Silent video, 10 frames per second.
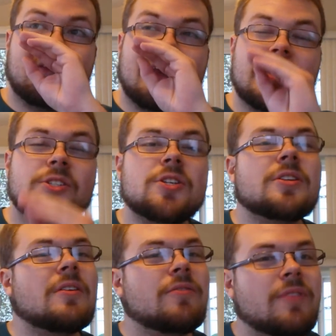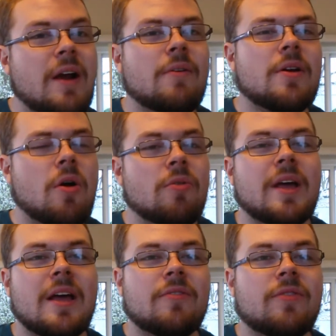it's just a very
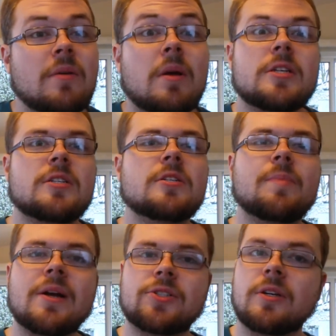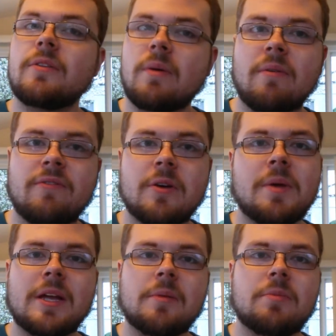okay film, especially from a
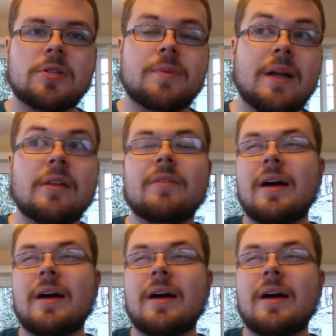filmmaking perspective.